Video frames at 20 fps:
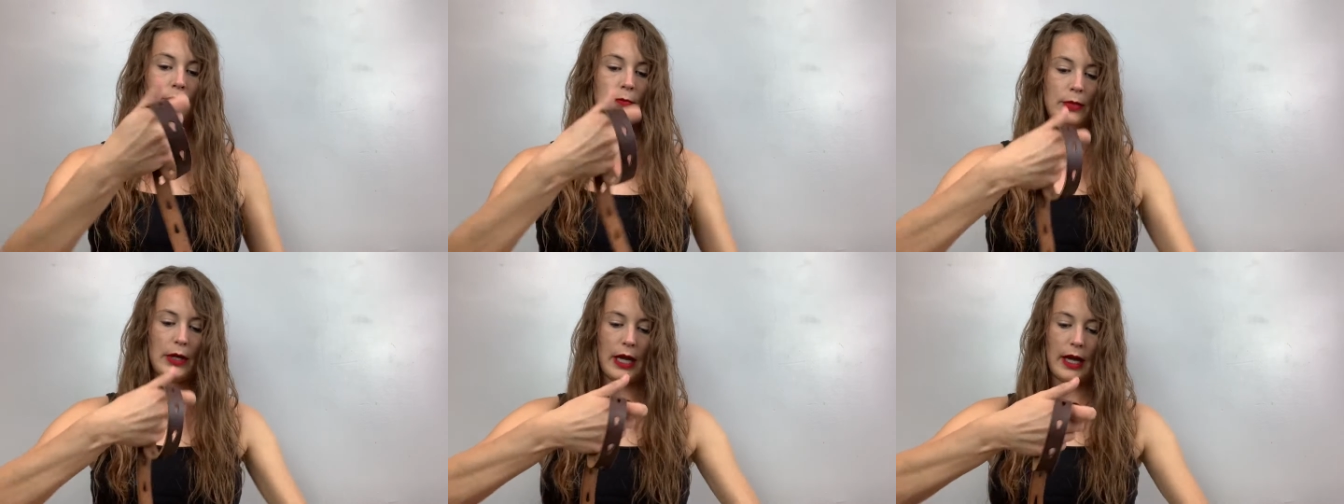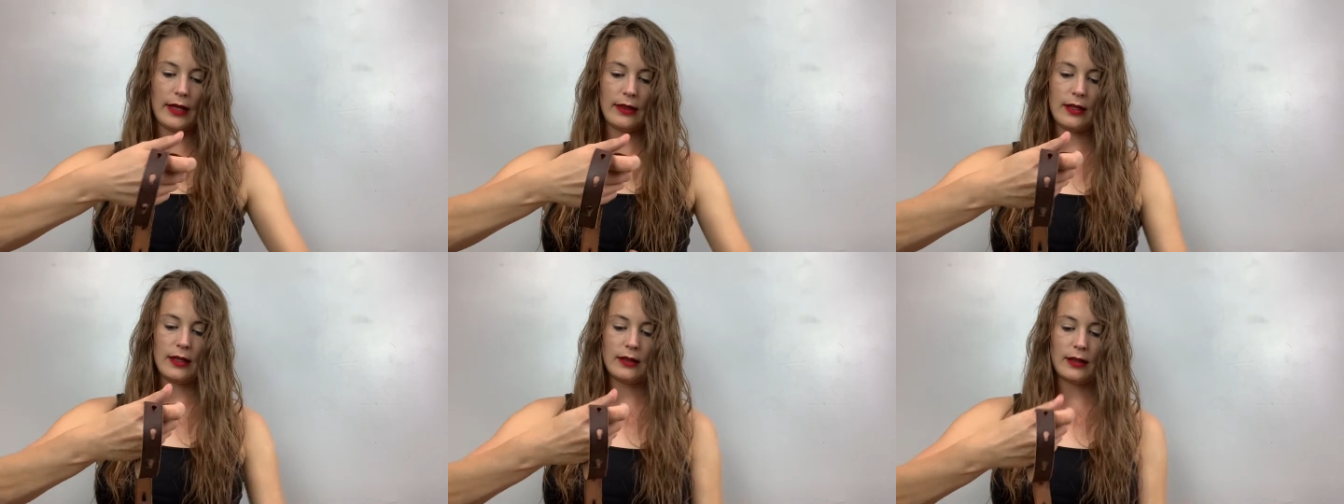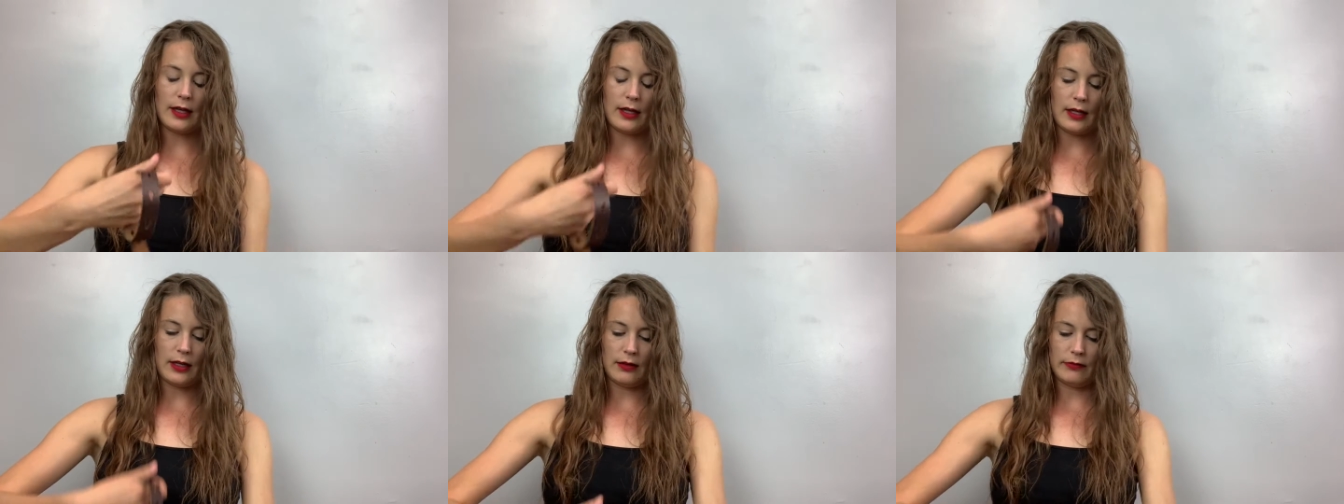But I think
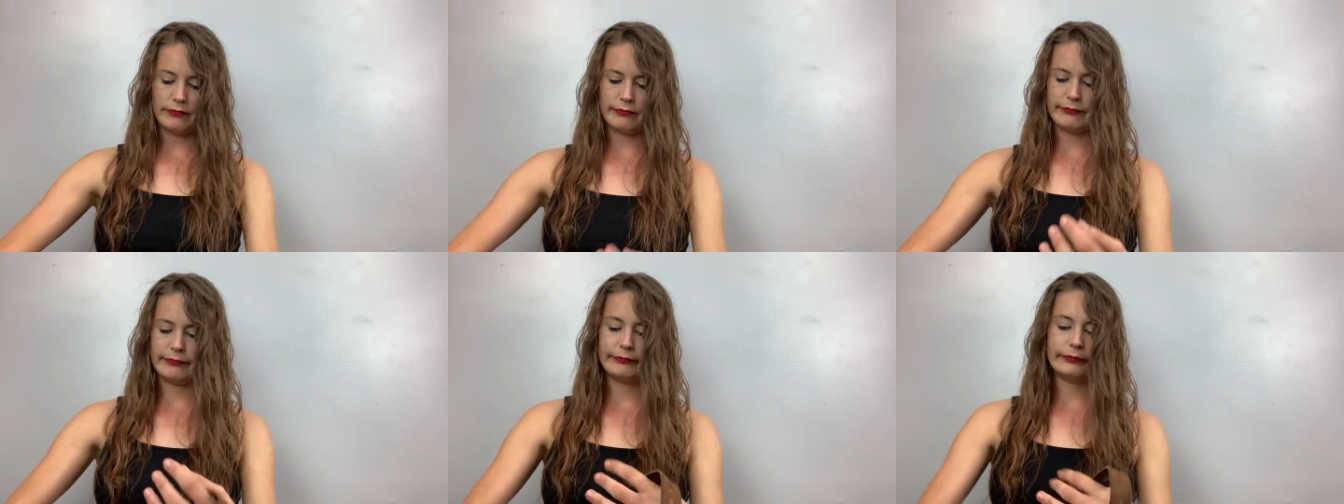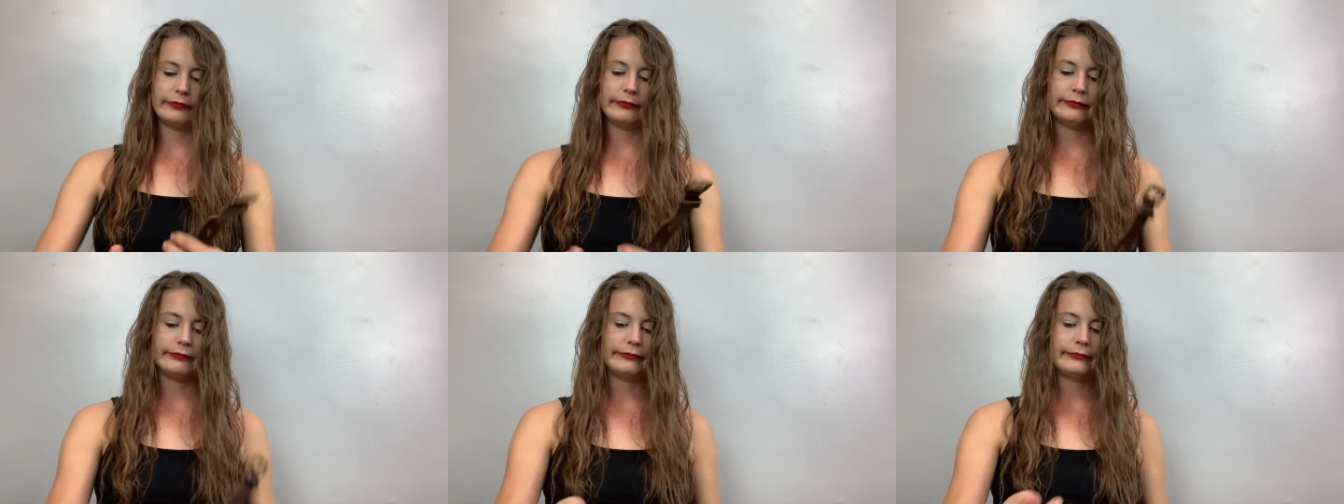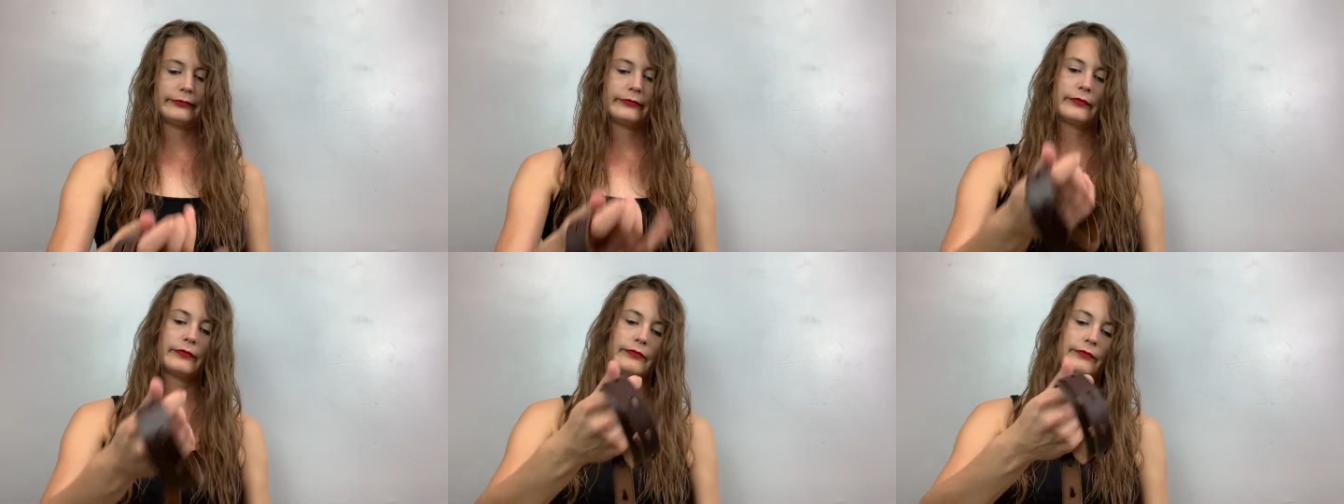that
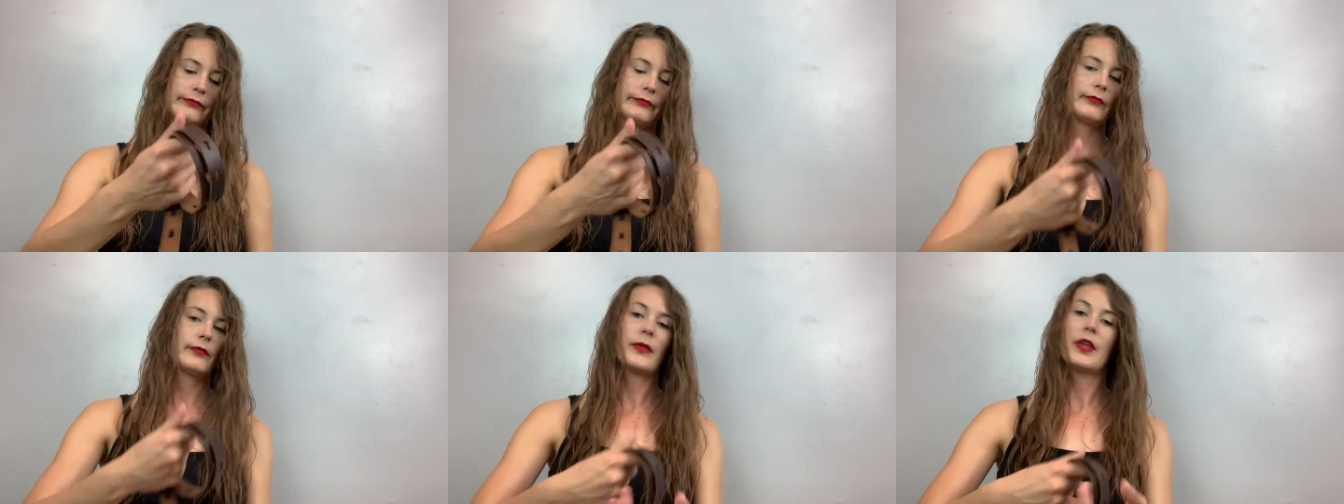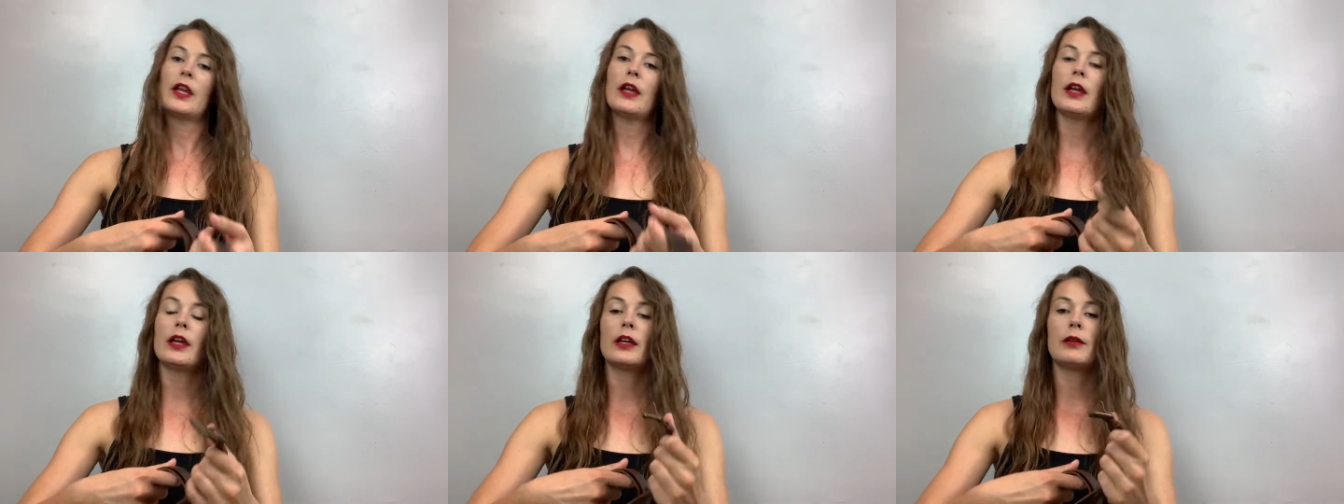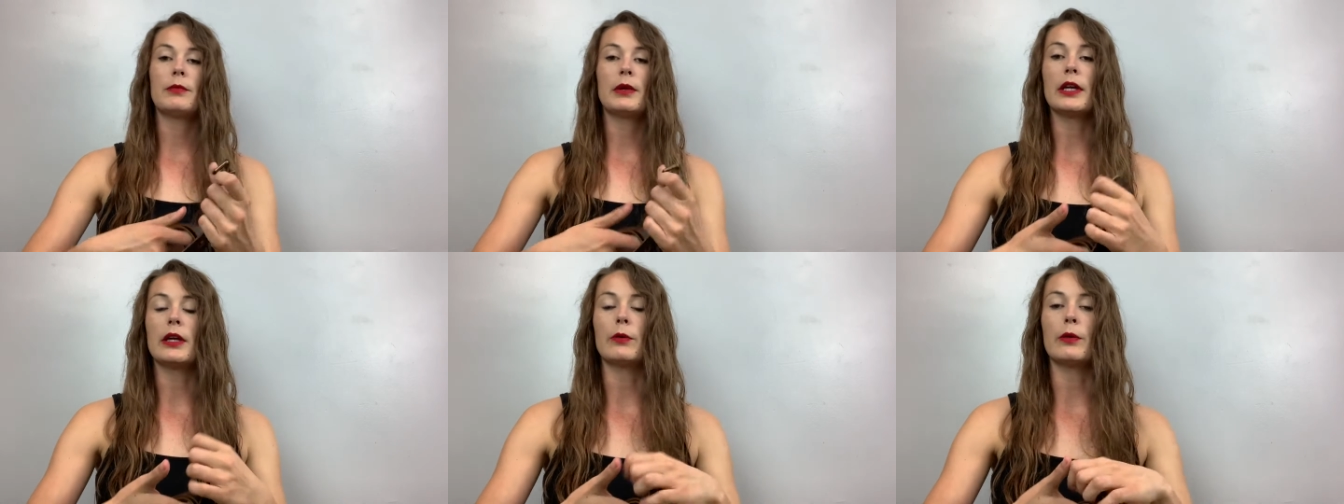it
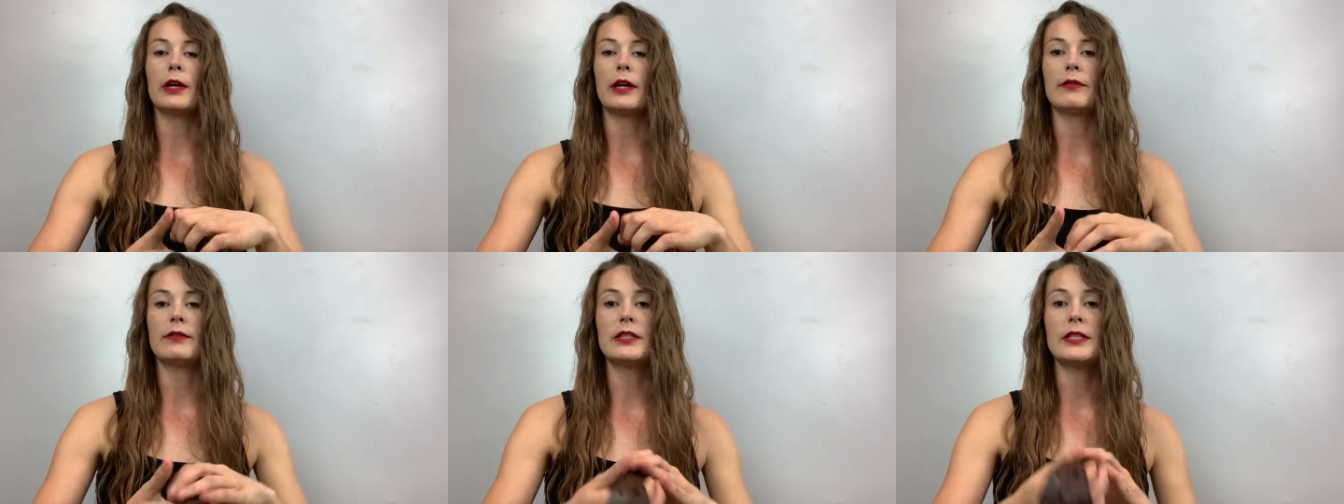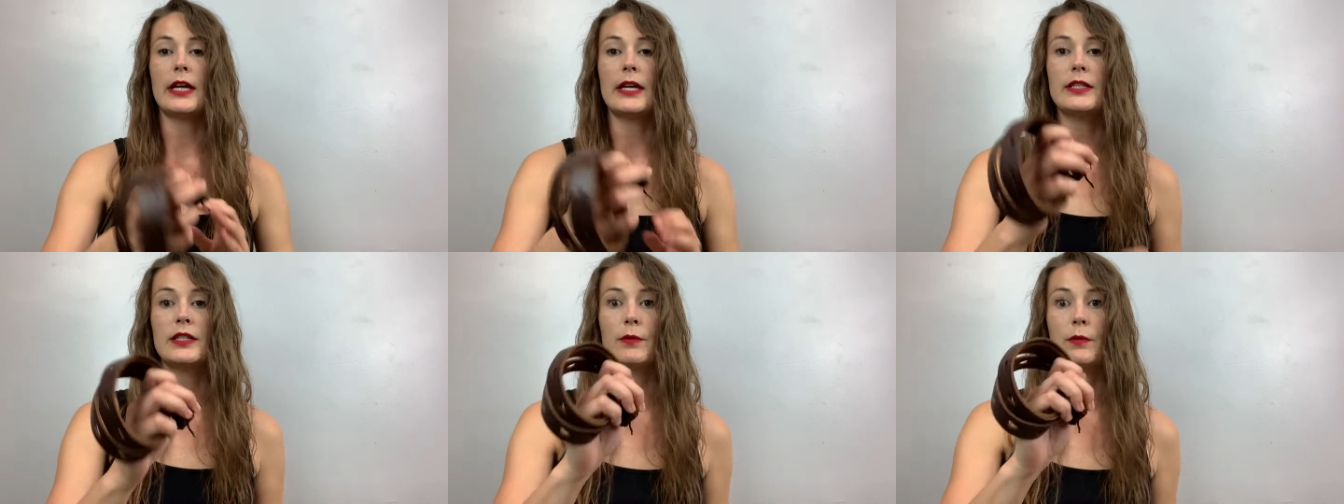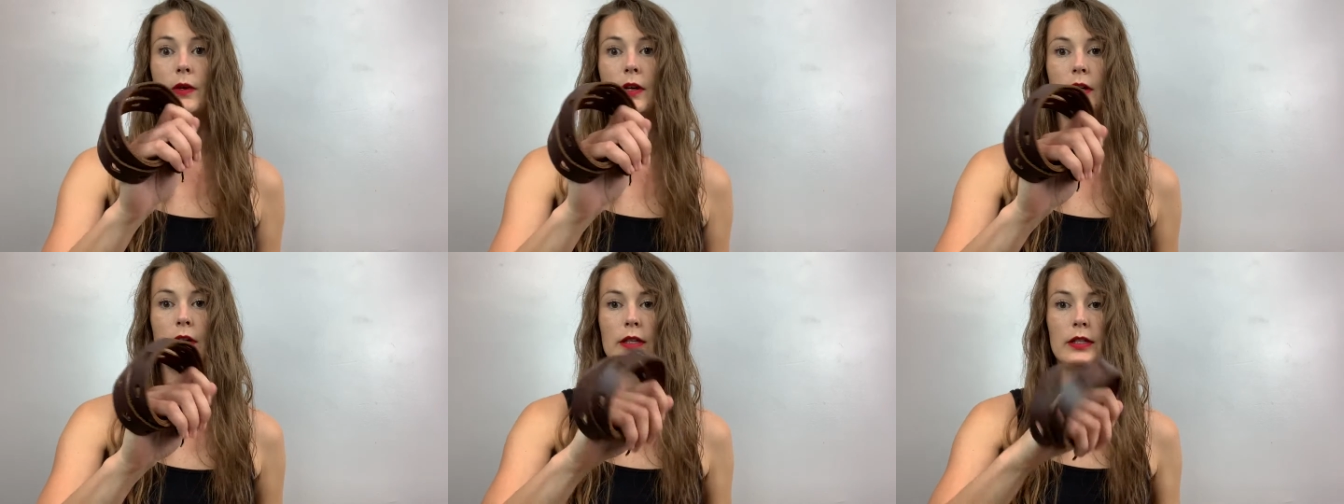could be whatever size you
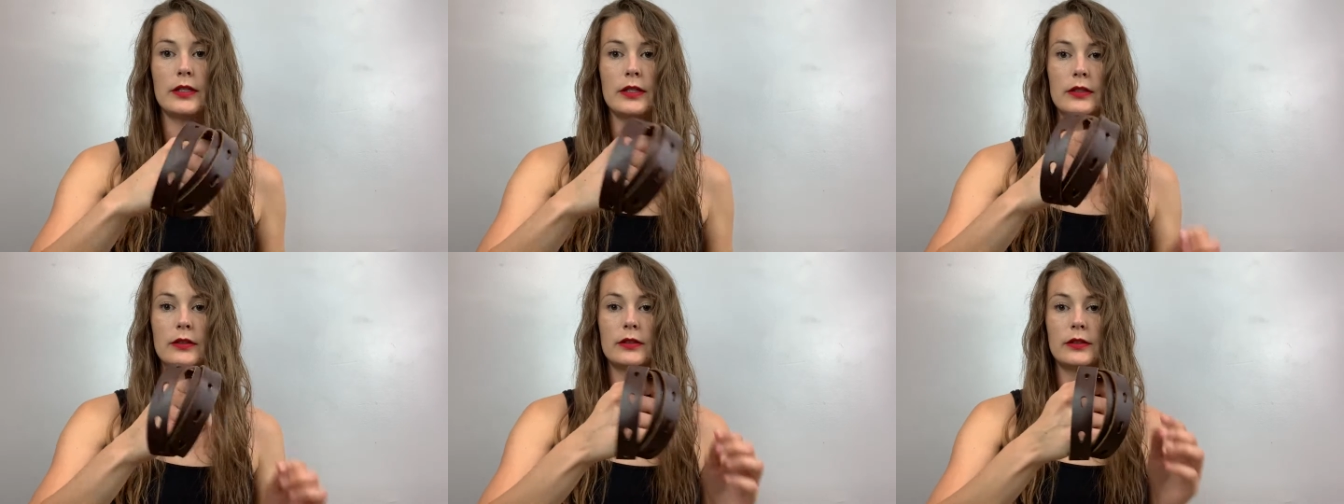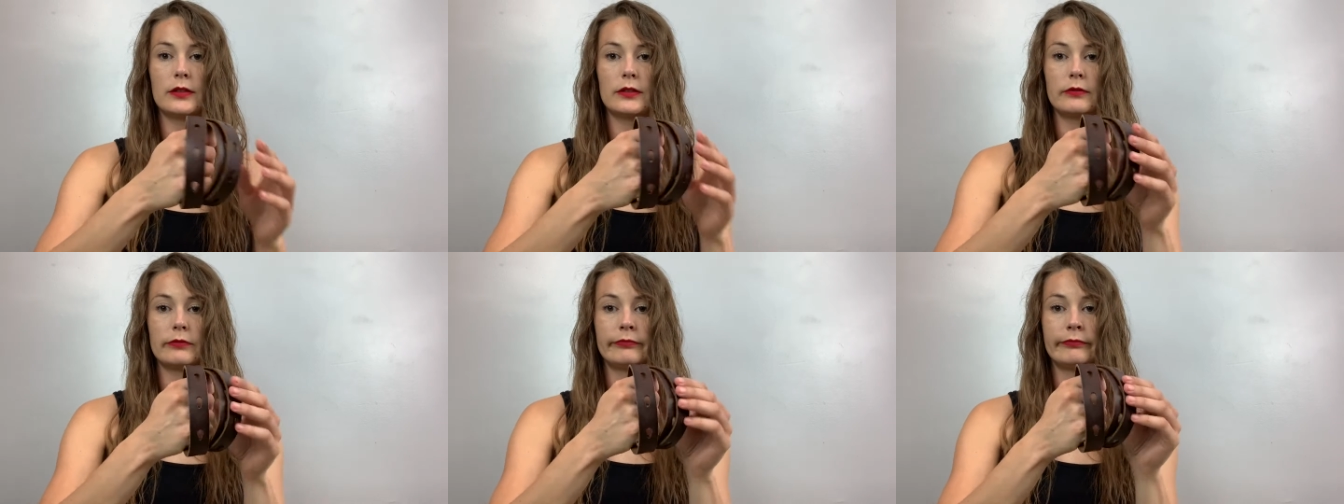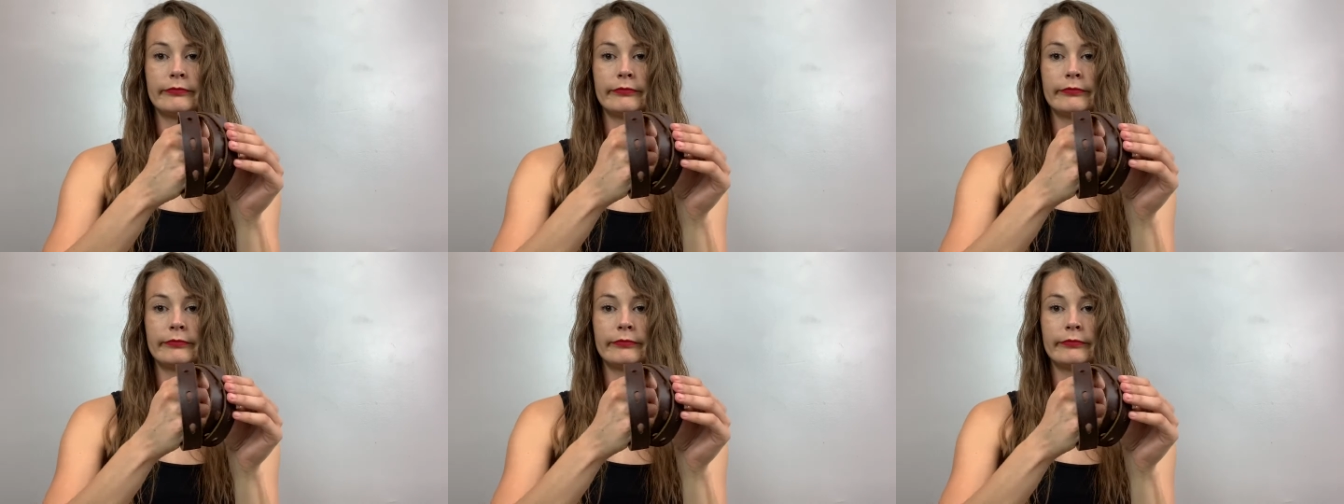want because it's